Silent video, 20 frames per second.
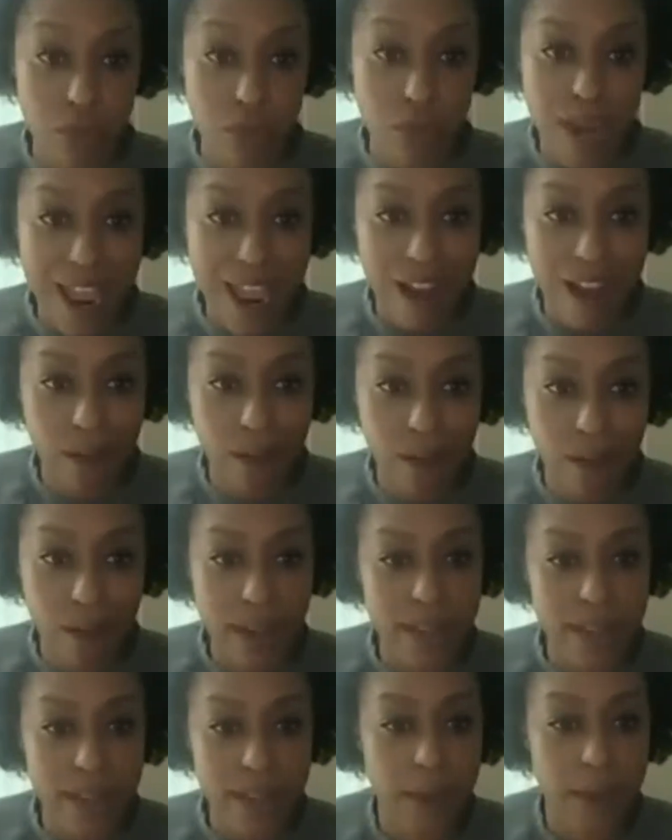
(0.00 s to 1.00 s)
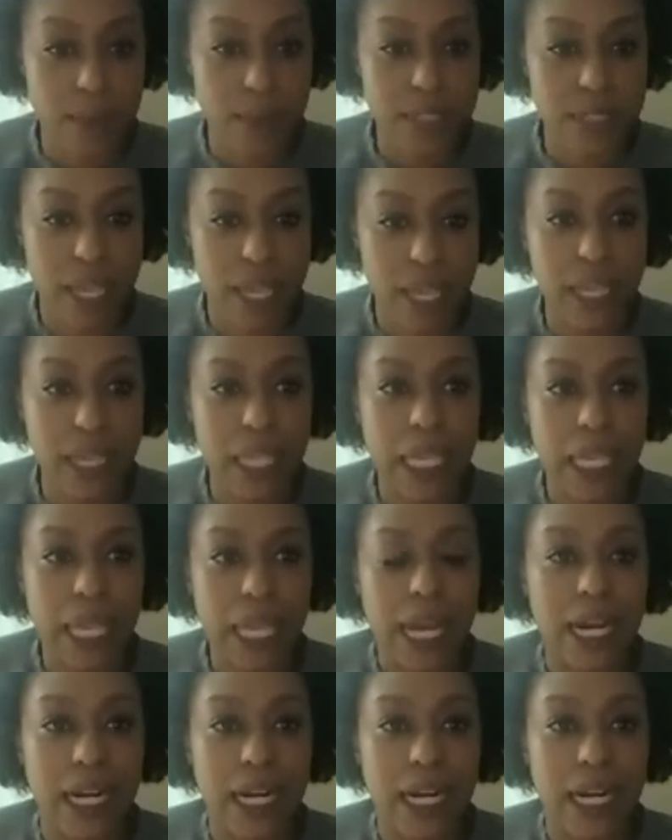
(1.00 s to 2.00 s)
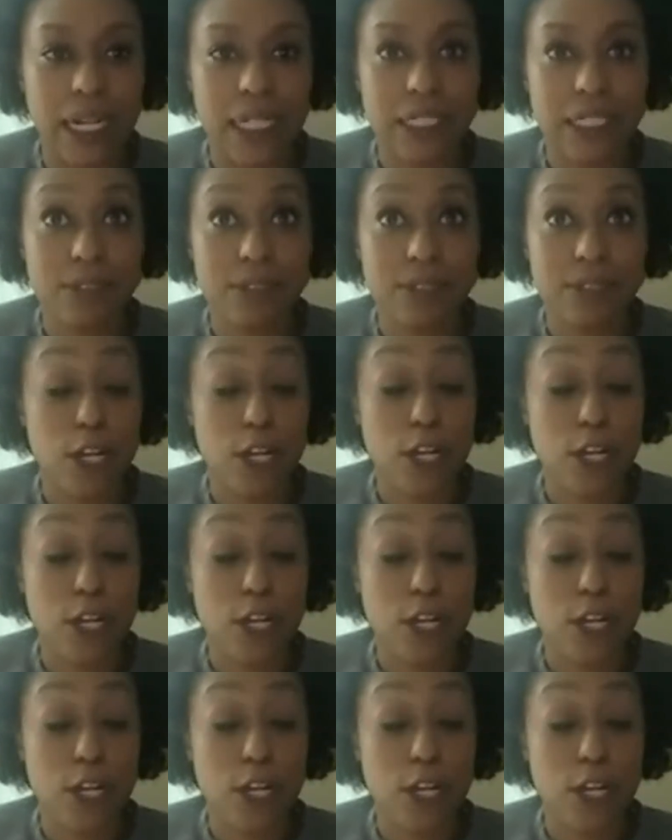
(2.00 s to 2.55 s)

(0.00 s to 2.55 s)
we do now, I, I would say. Uh,